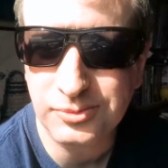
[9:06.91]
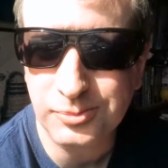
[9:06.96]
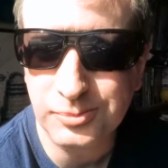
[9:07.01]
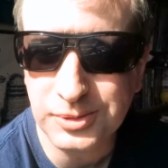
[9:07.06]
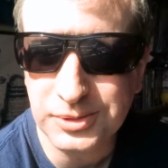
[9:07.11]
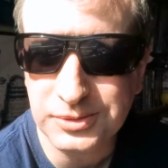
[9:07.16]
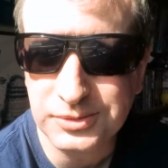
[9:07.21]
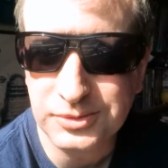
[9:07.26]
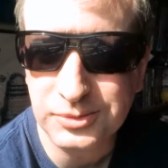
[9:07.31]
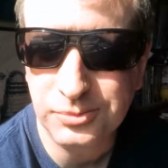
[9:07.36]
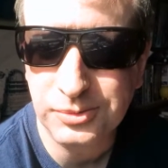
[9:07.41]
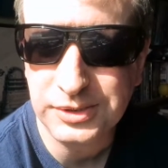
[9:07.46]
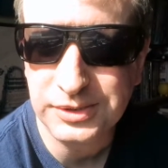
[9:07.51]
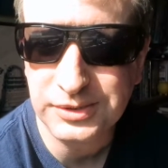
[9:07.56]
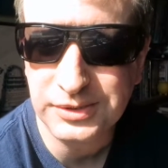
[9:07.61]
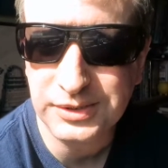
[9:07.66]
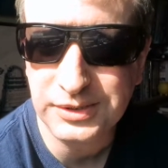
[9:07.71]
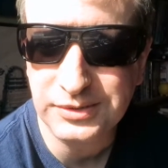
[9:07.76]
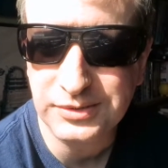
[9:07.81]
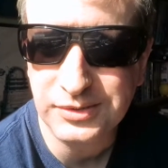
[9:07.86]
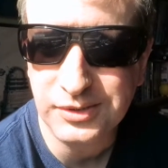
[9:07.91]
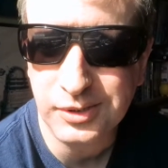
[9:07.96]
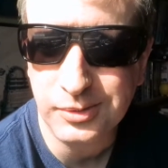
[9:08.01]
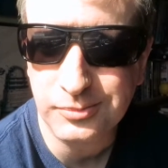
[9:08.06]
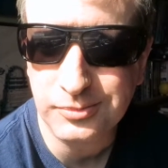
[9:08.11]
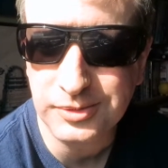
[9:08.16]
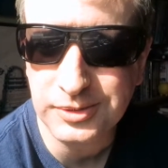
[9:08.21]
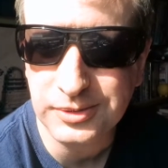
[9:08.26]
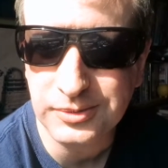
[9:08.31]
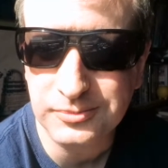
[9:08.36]
from a squint at this
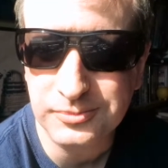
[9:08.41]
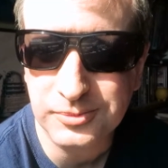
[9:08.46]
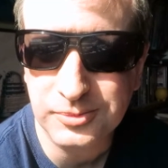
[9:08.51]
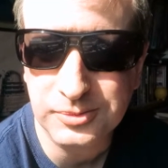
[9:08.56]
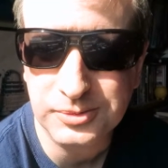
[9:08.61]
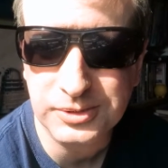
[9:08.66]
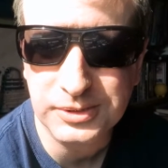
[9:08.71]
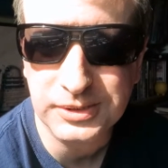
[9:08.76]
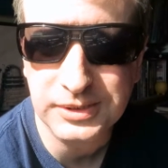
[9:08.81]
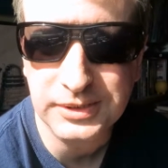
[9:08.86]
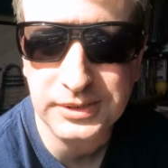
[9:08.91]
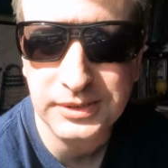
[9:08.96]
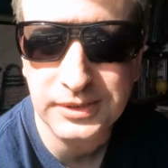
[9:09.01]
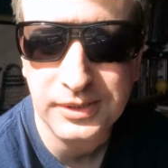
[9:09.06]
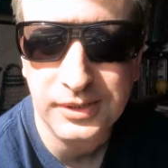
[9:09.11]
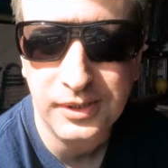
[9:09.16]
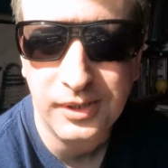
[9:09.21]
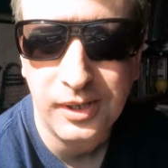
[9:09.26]
time of year, unfortunately.